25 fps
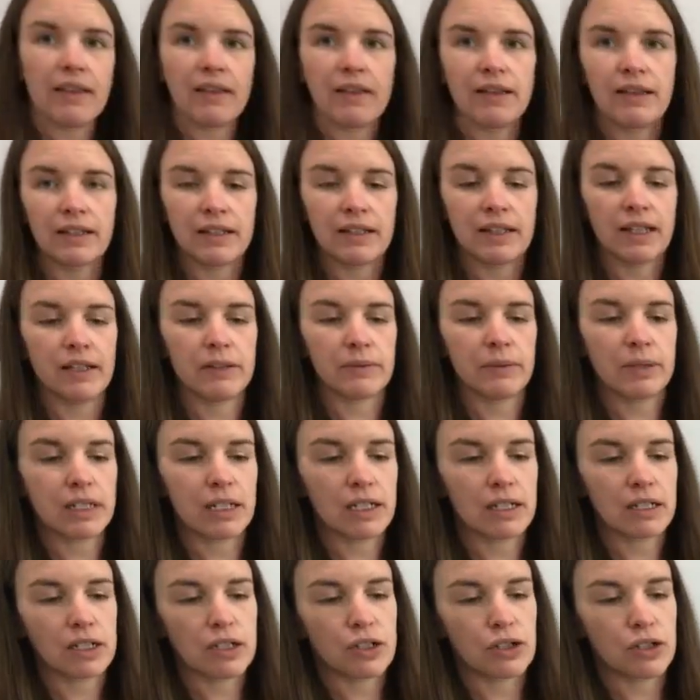again, we
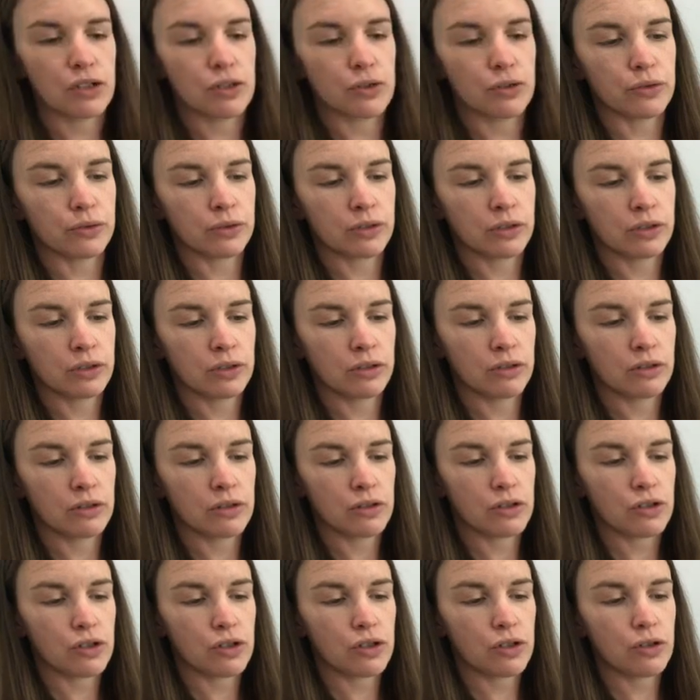need to do
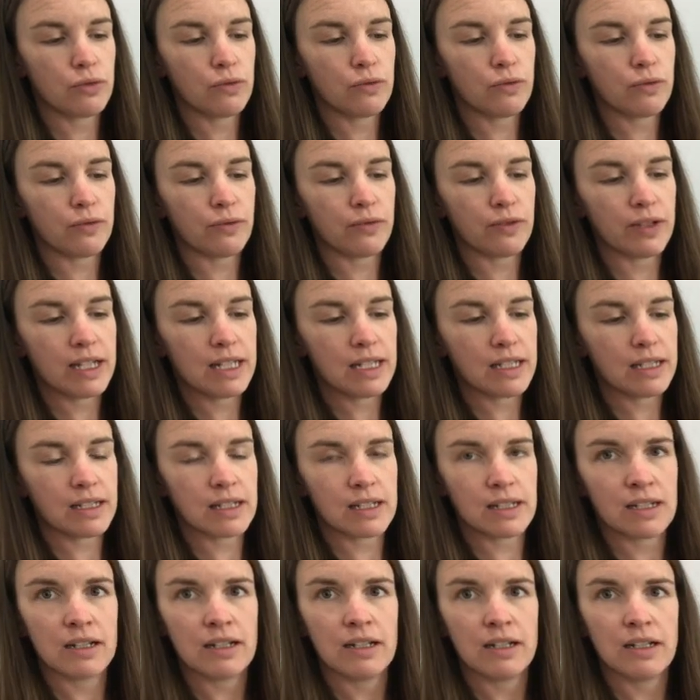2
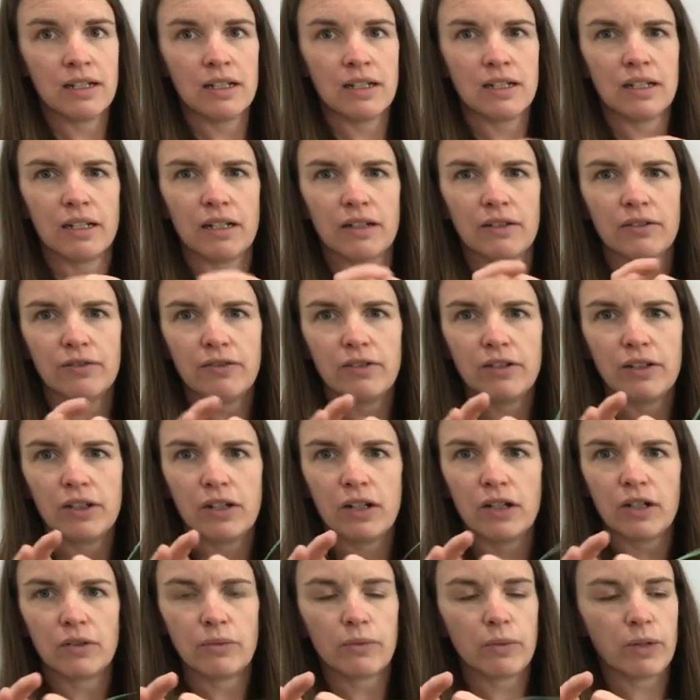feet, a foot
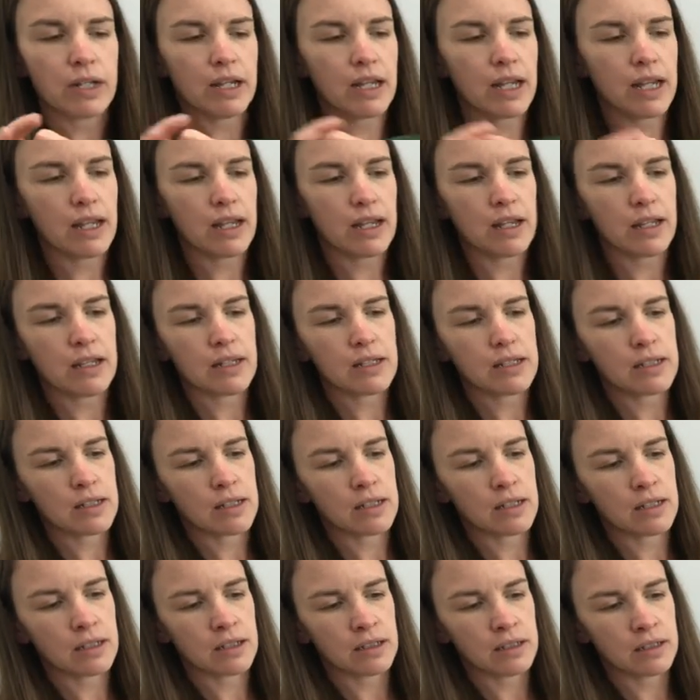on one end,
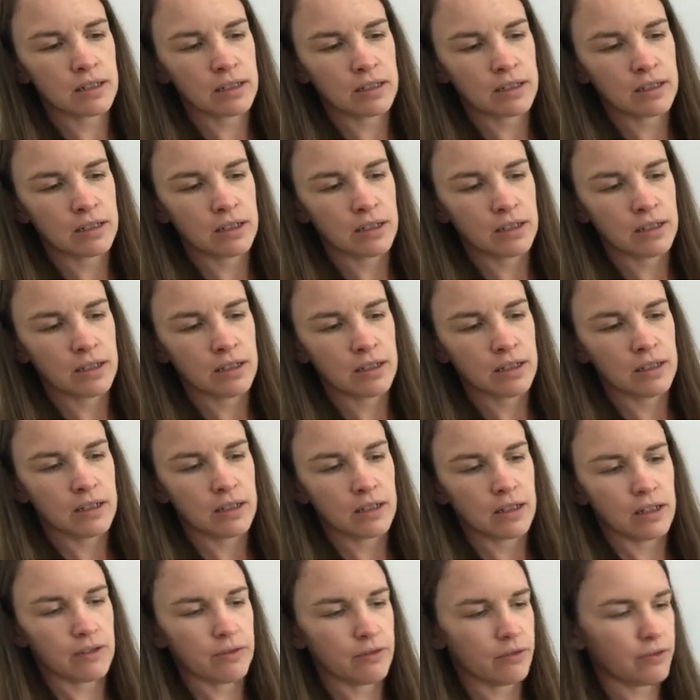
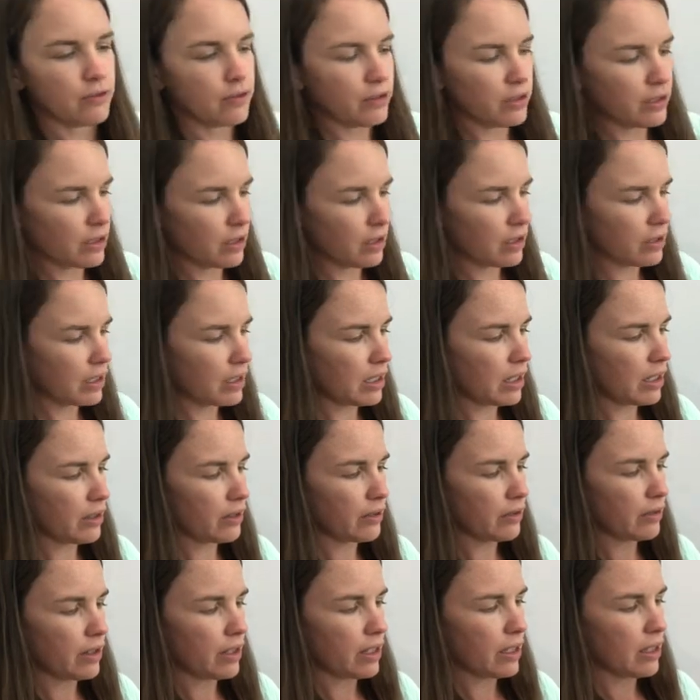a foot on the
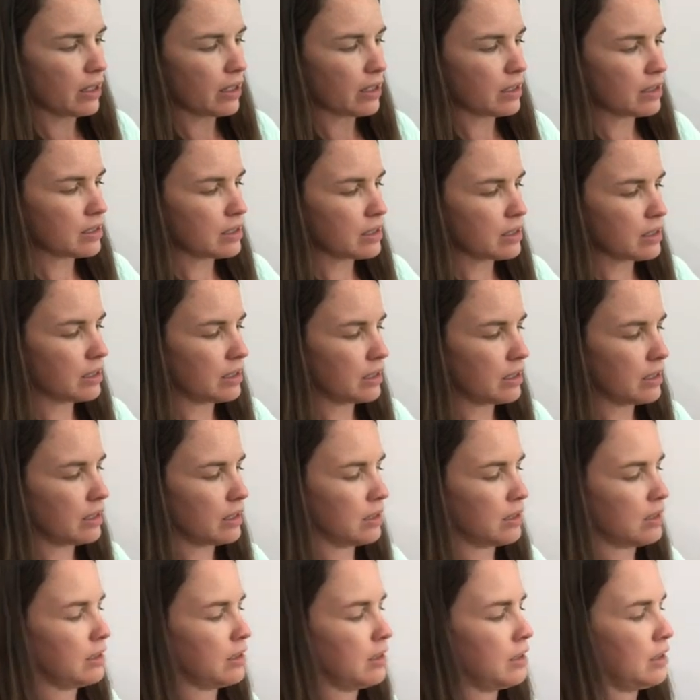other end,
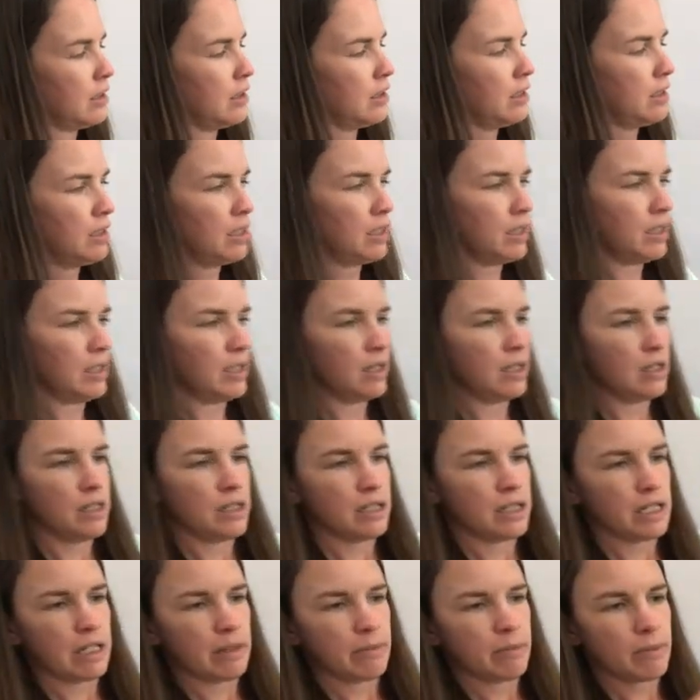
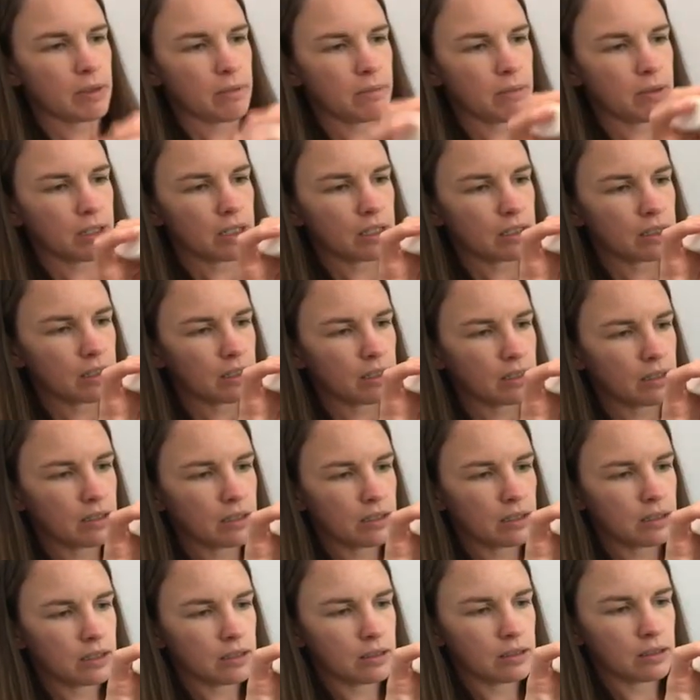and I'm going to put
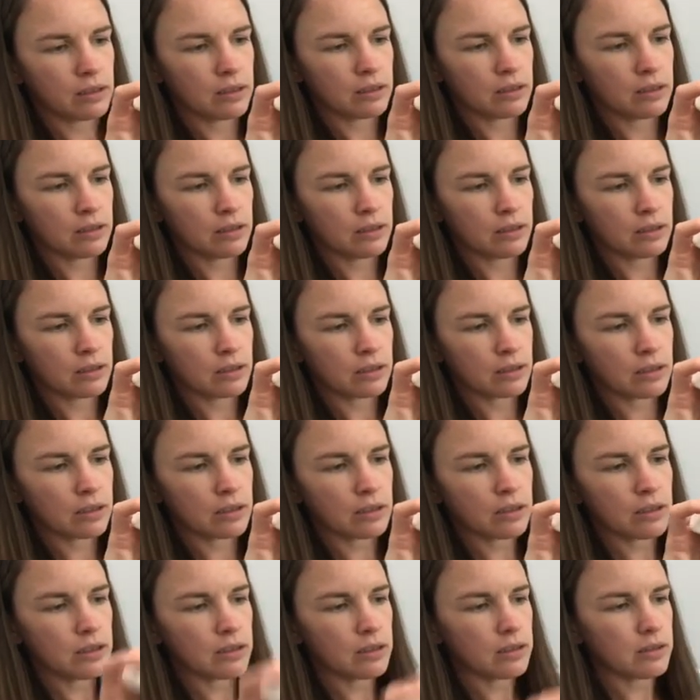
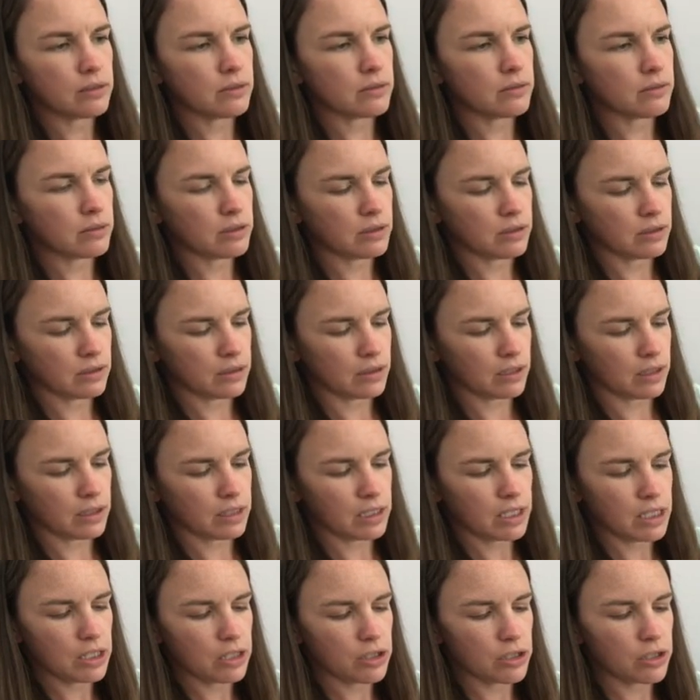glue on
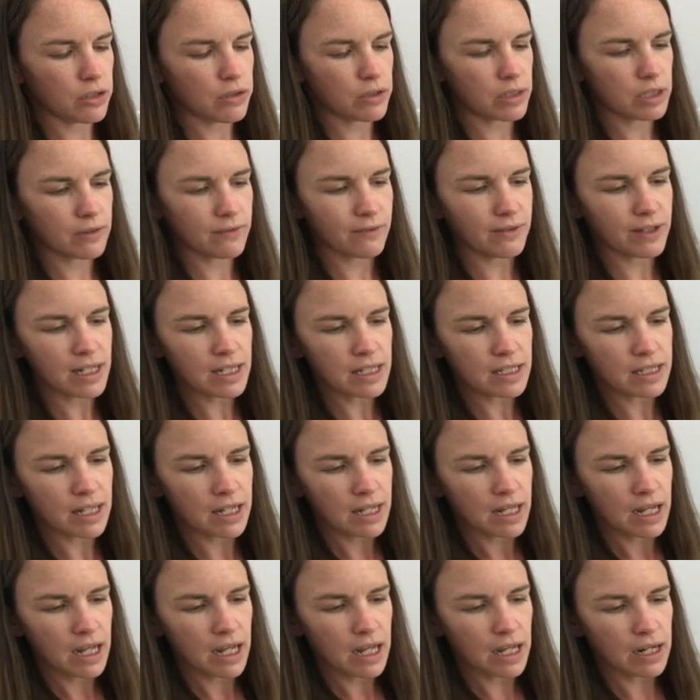each of those feet,
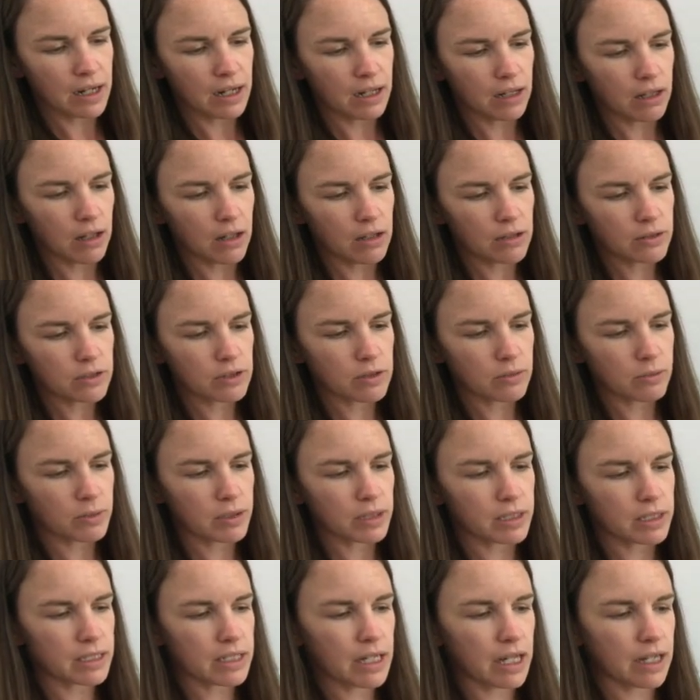and I'll also put
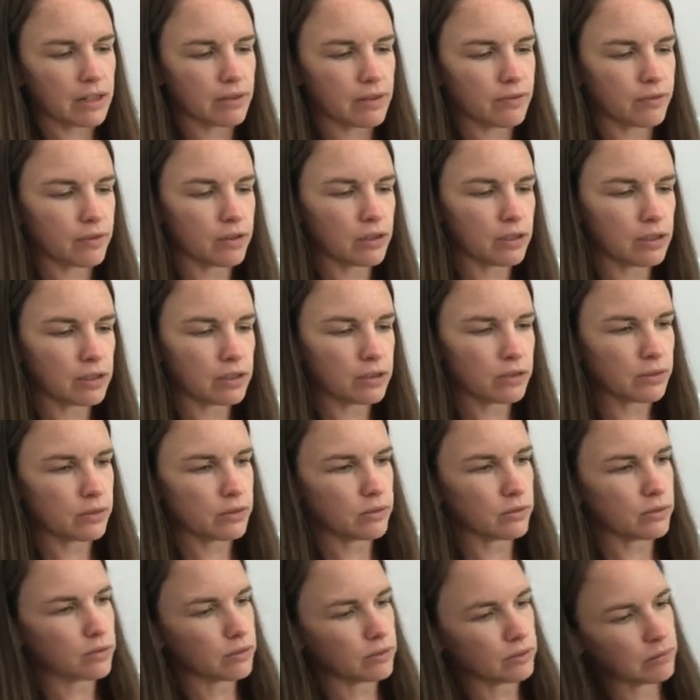a dot of glue